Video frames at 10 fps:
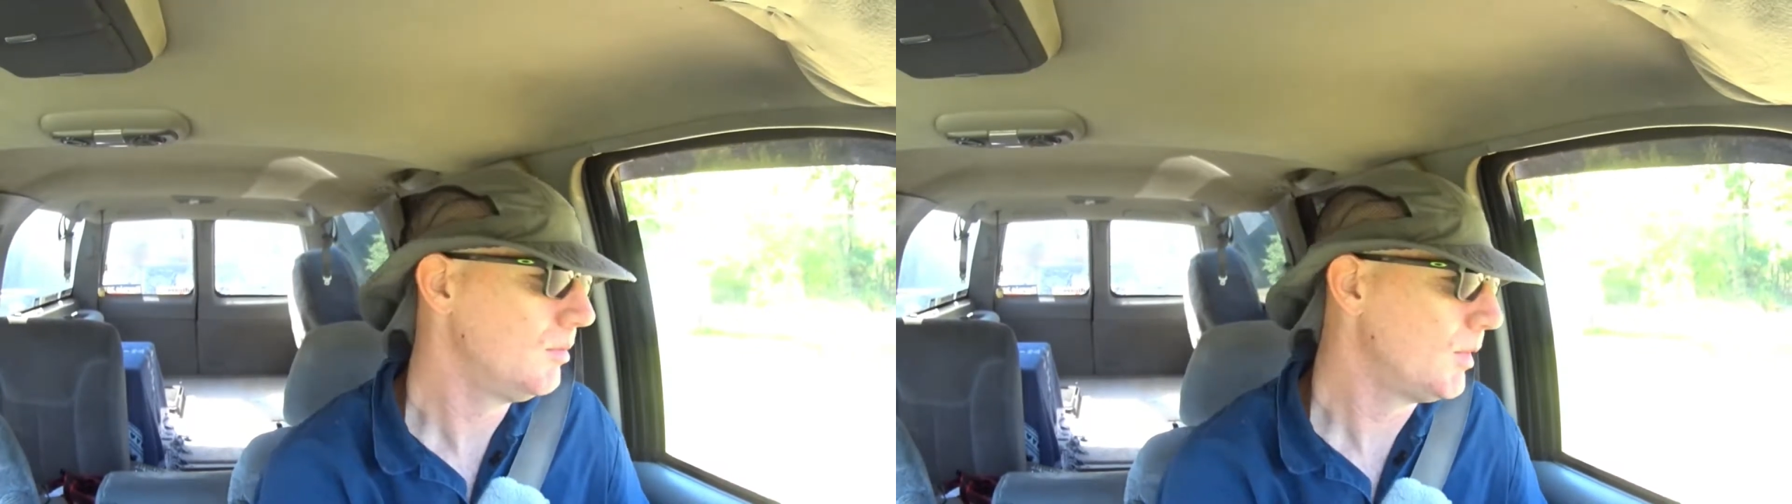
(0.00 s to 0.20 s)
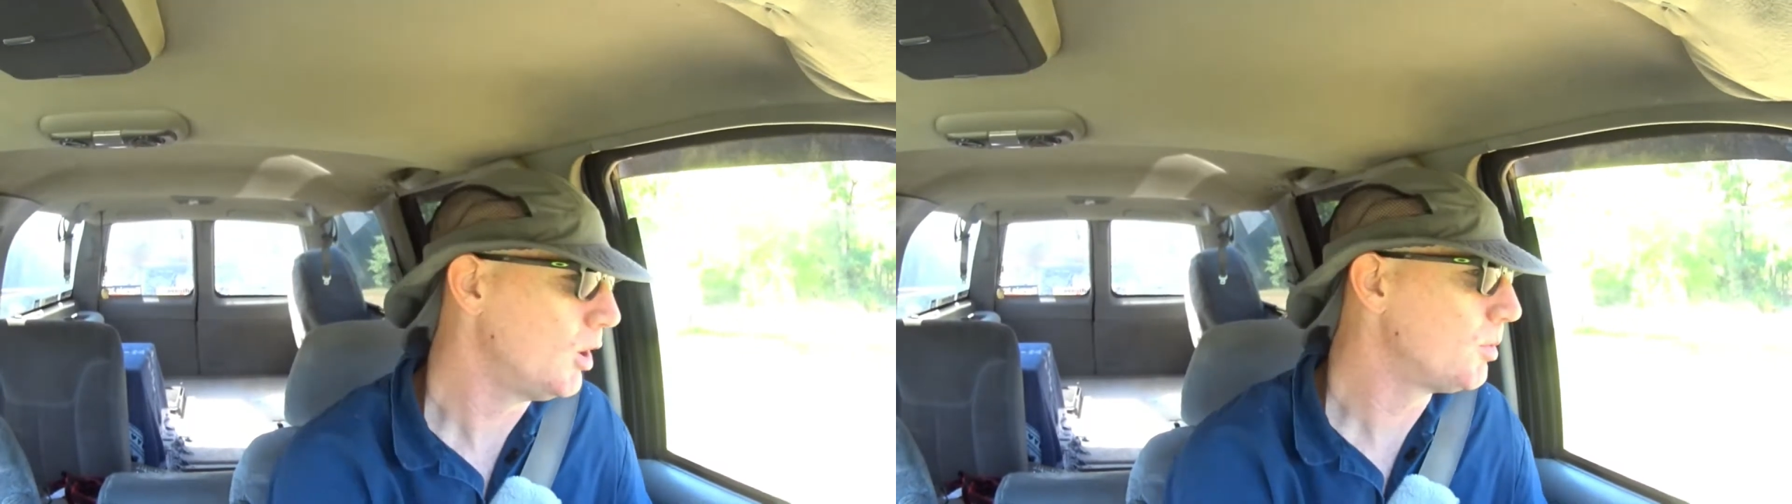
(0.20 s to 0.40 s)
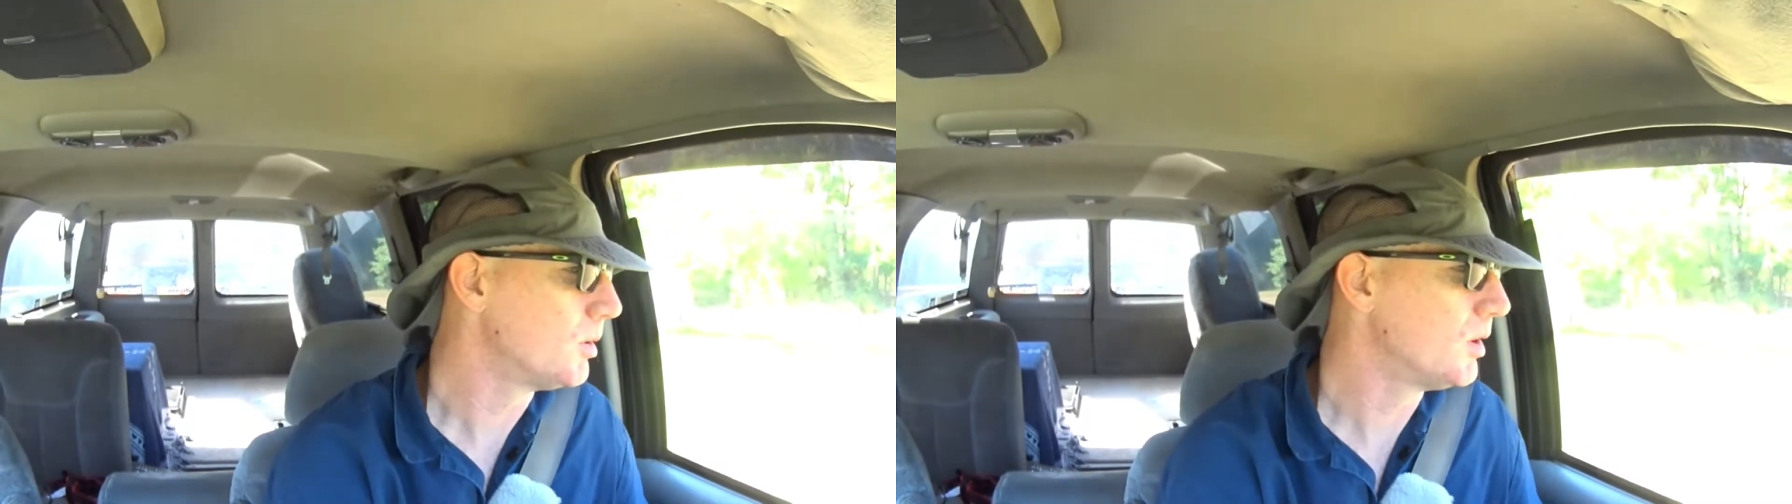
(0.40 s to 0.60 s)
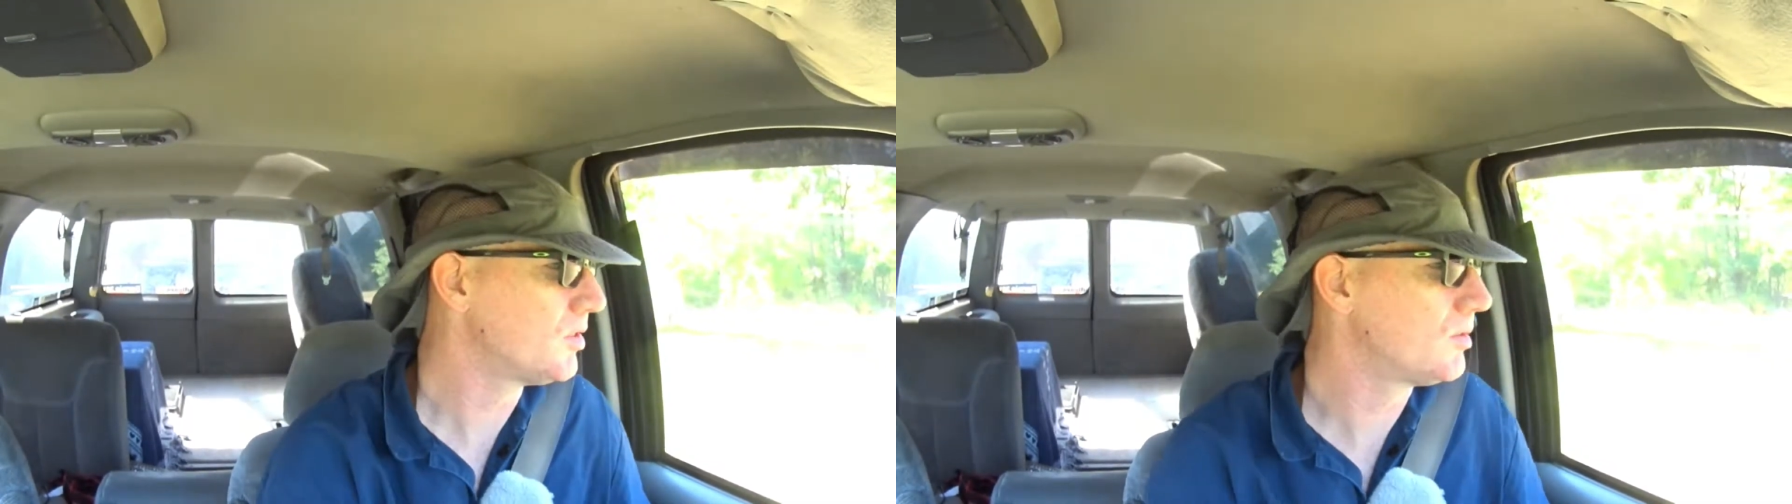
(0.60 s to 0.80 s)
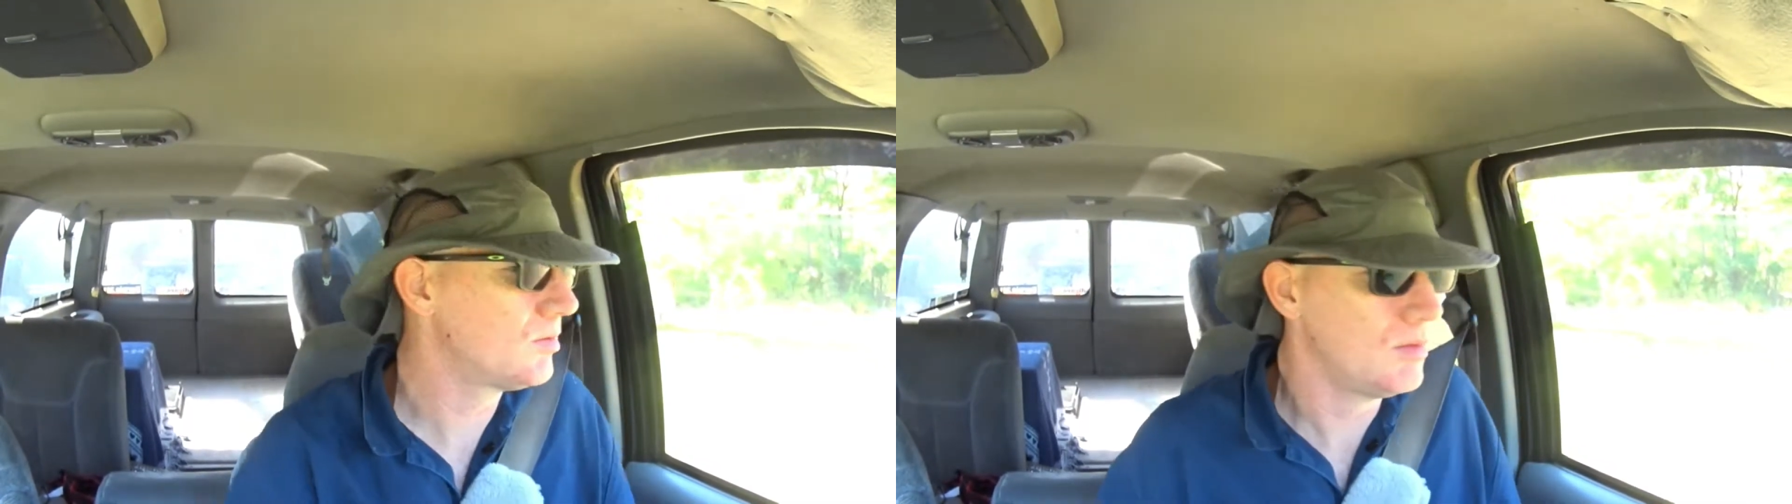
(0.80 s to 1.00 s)
My opener
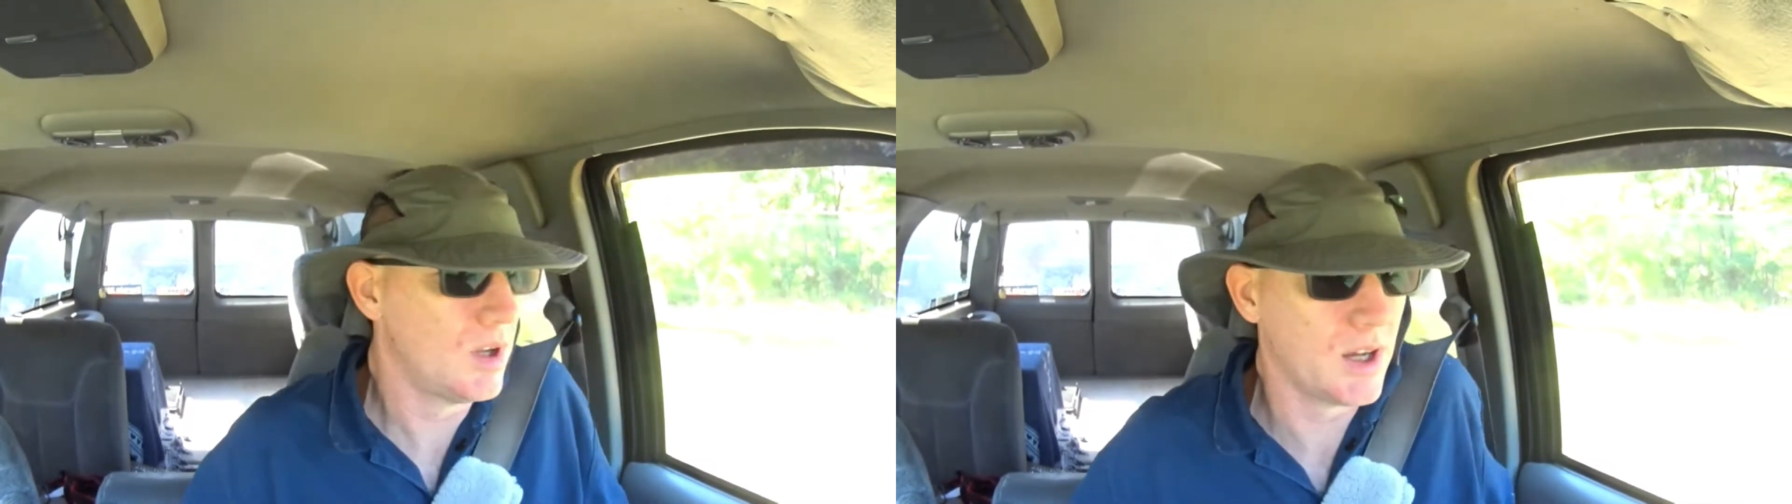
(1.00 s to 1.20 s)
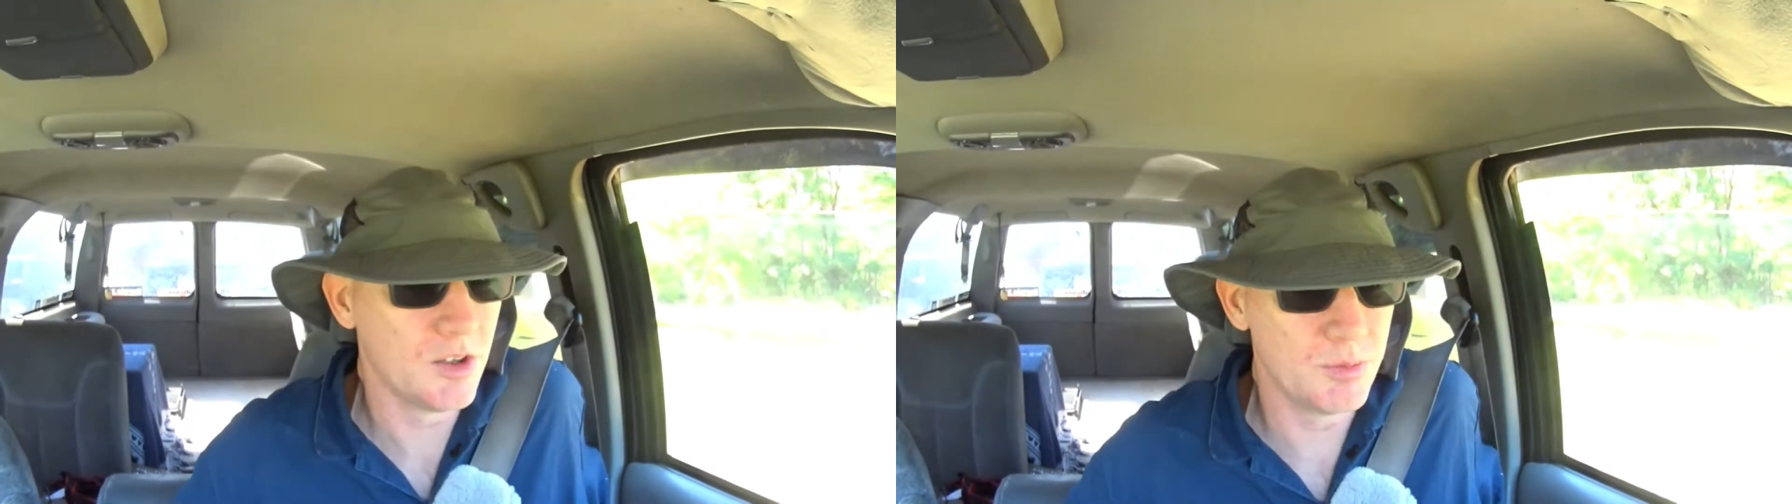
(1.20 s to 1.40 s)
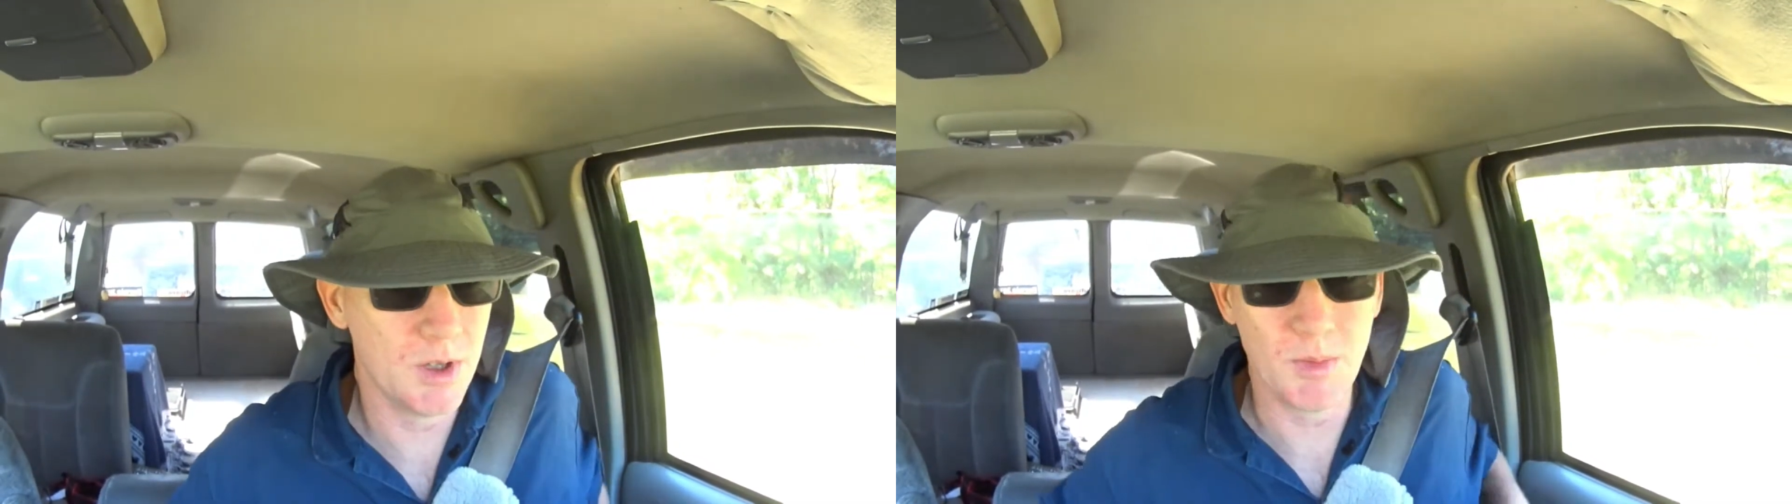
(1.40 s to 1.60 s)
must, I guess, be in my